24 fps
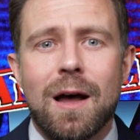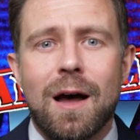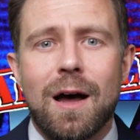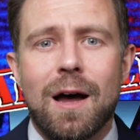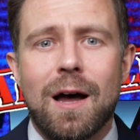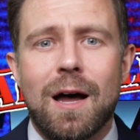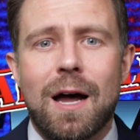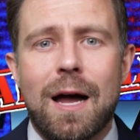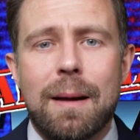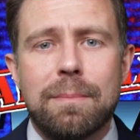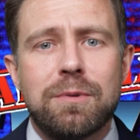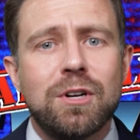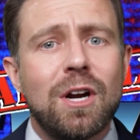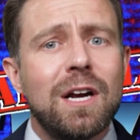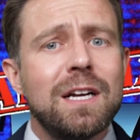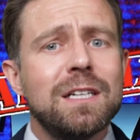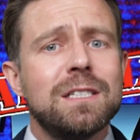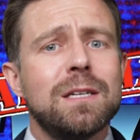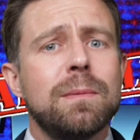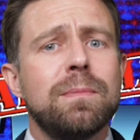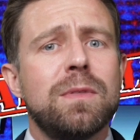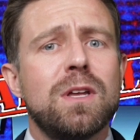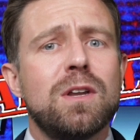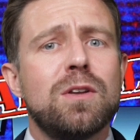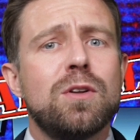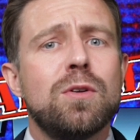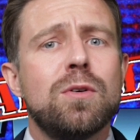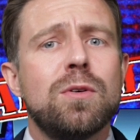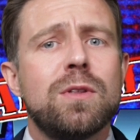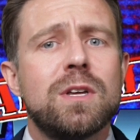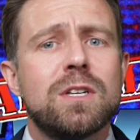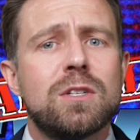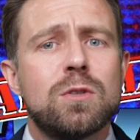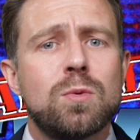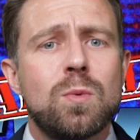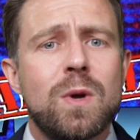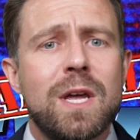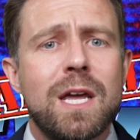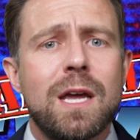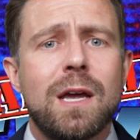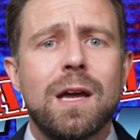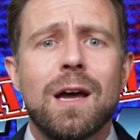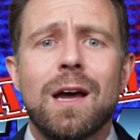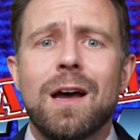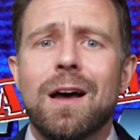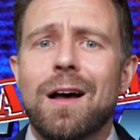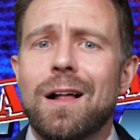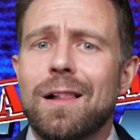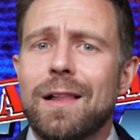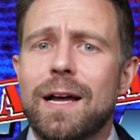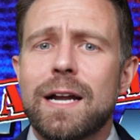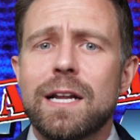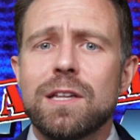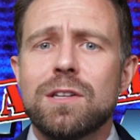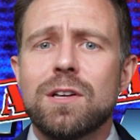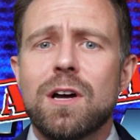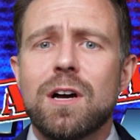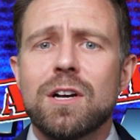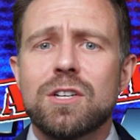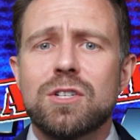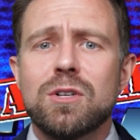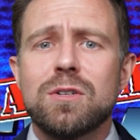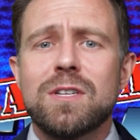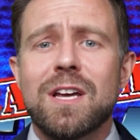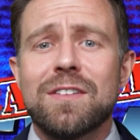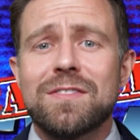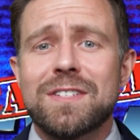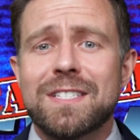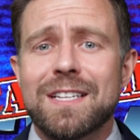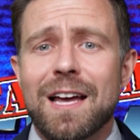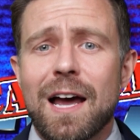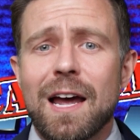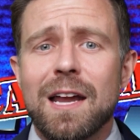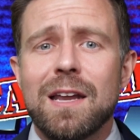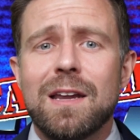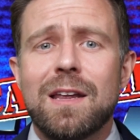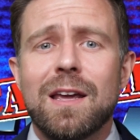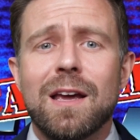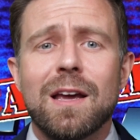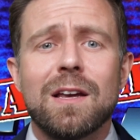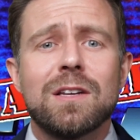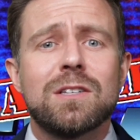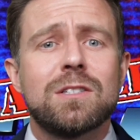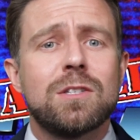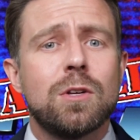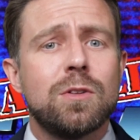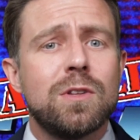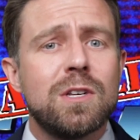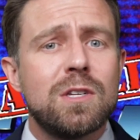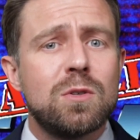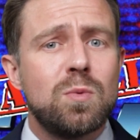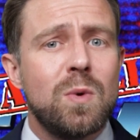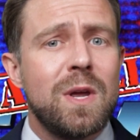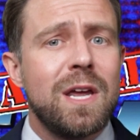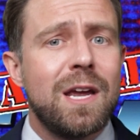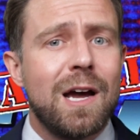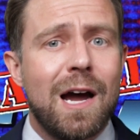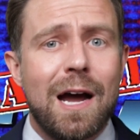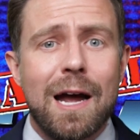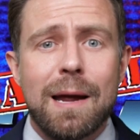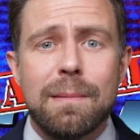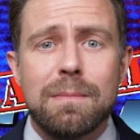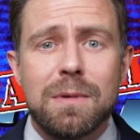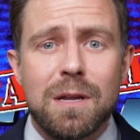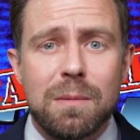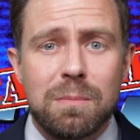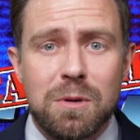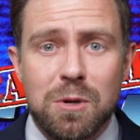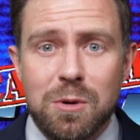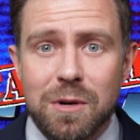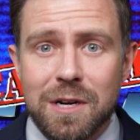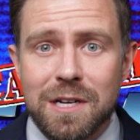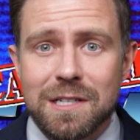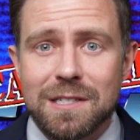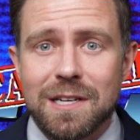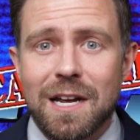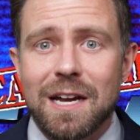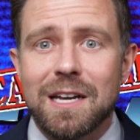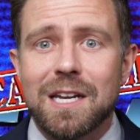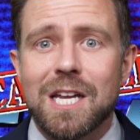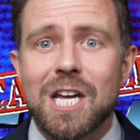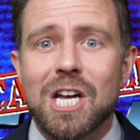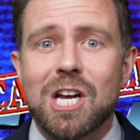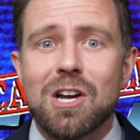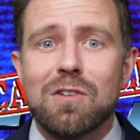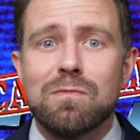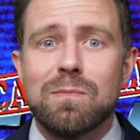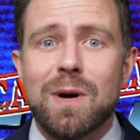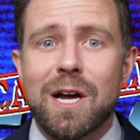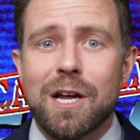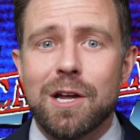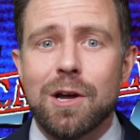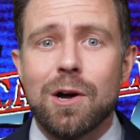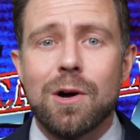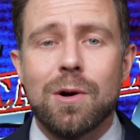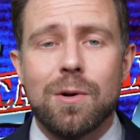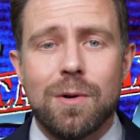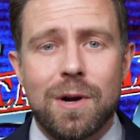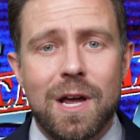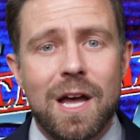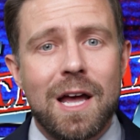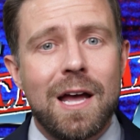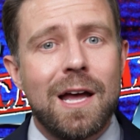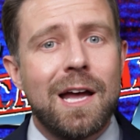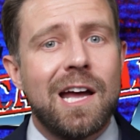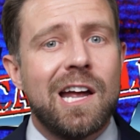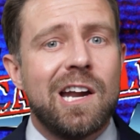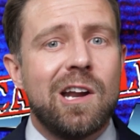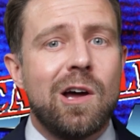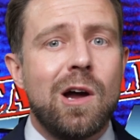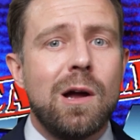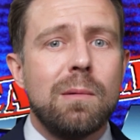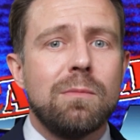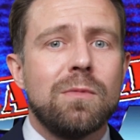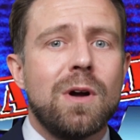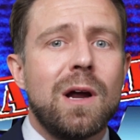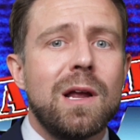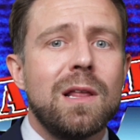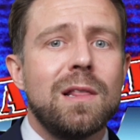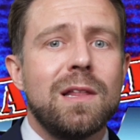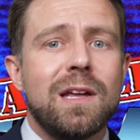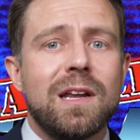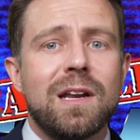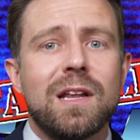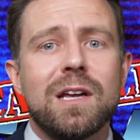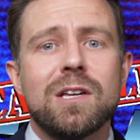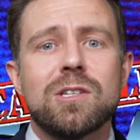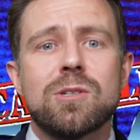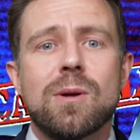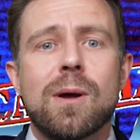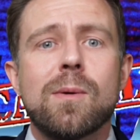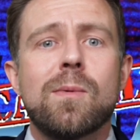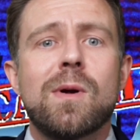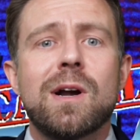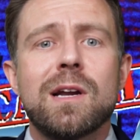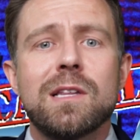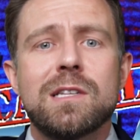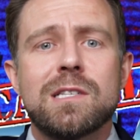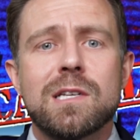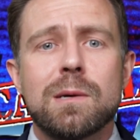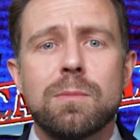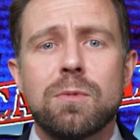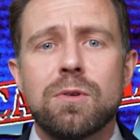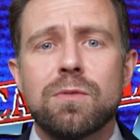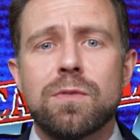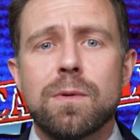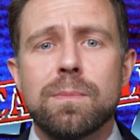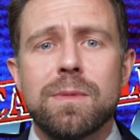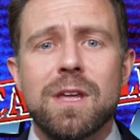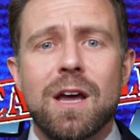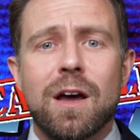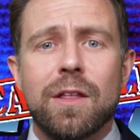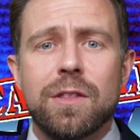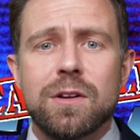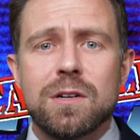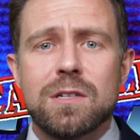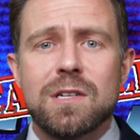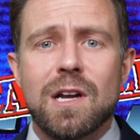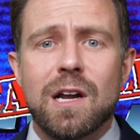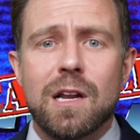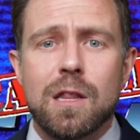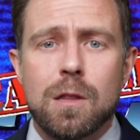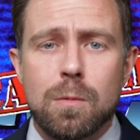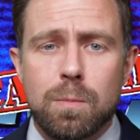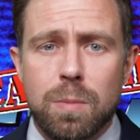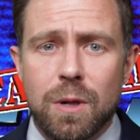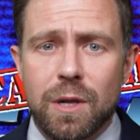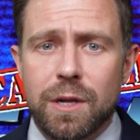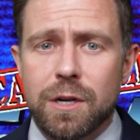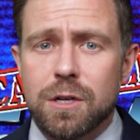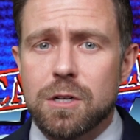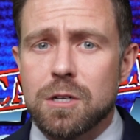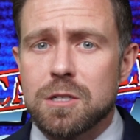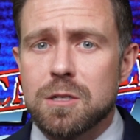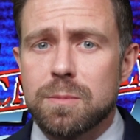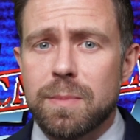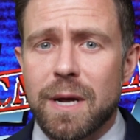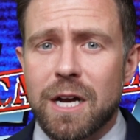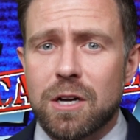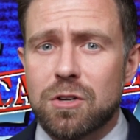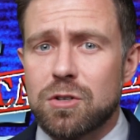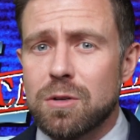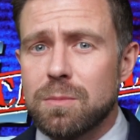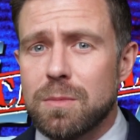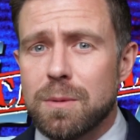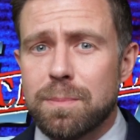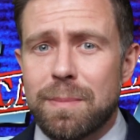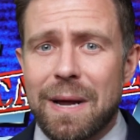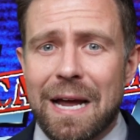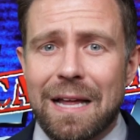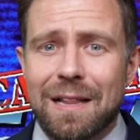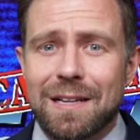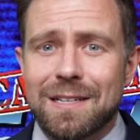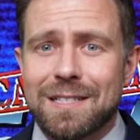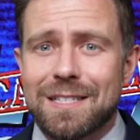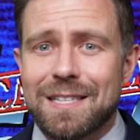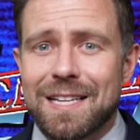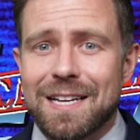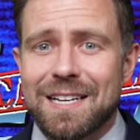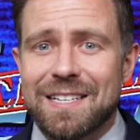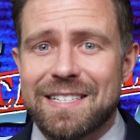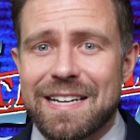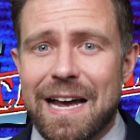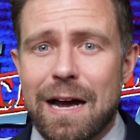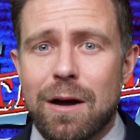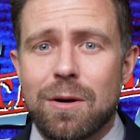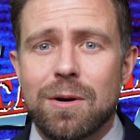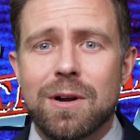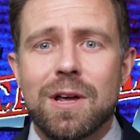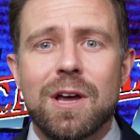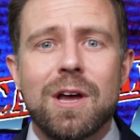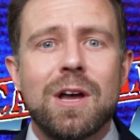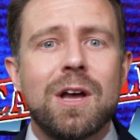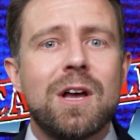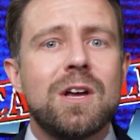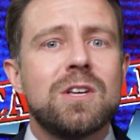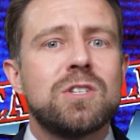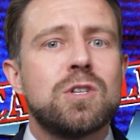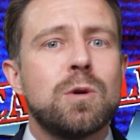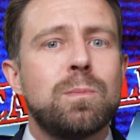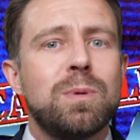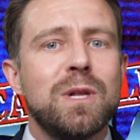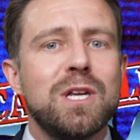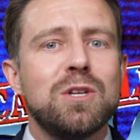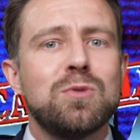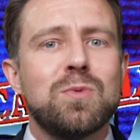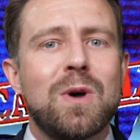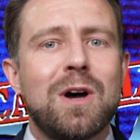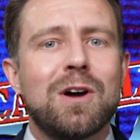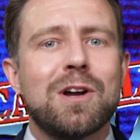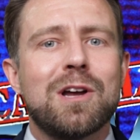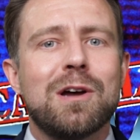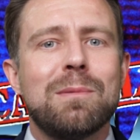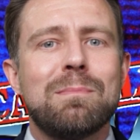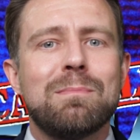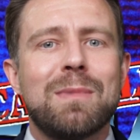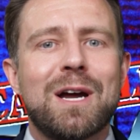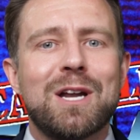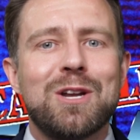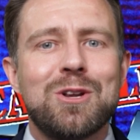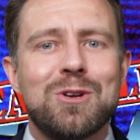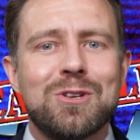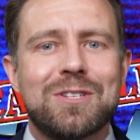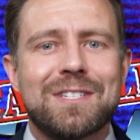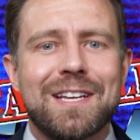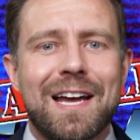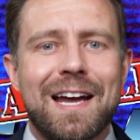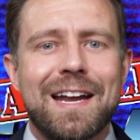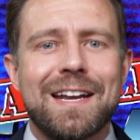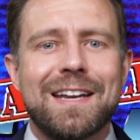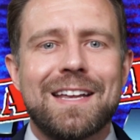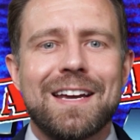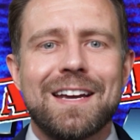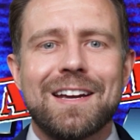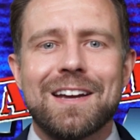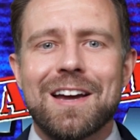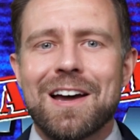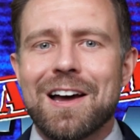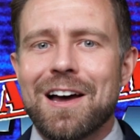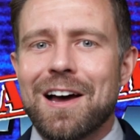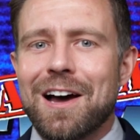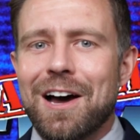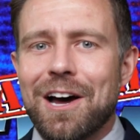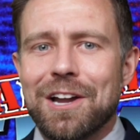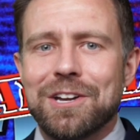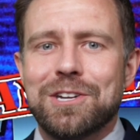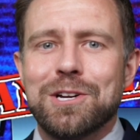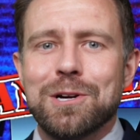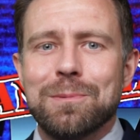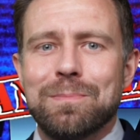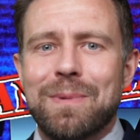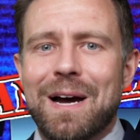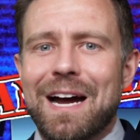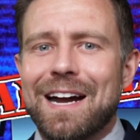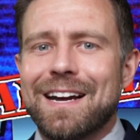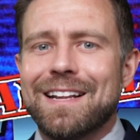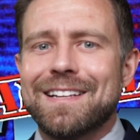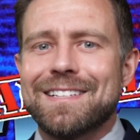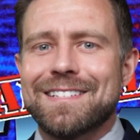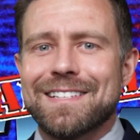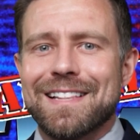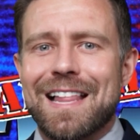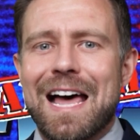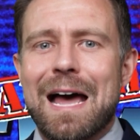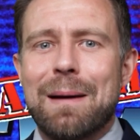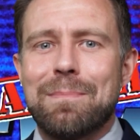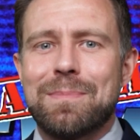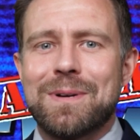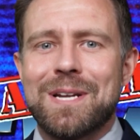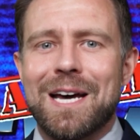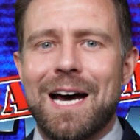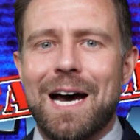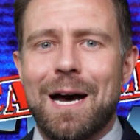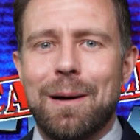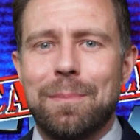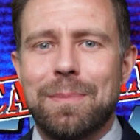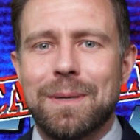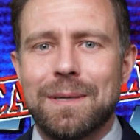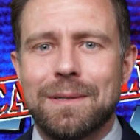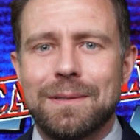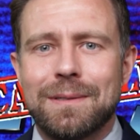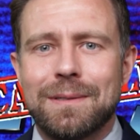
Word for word: Uh, I'm trying something new this week. A lot of talk shows have sidekicks, so this week I'm debuting a sidekick of my own. Now, I'm right leaning, so I wanted someone from the other side of the political spectrum to balance things out. So please welcome my new sidekick, Hunter Biden's laptop.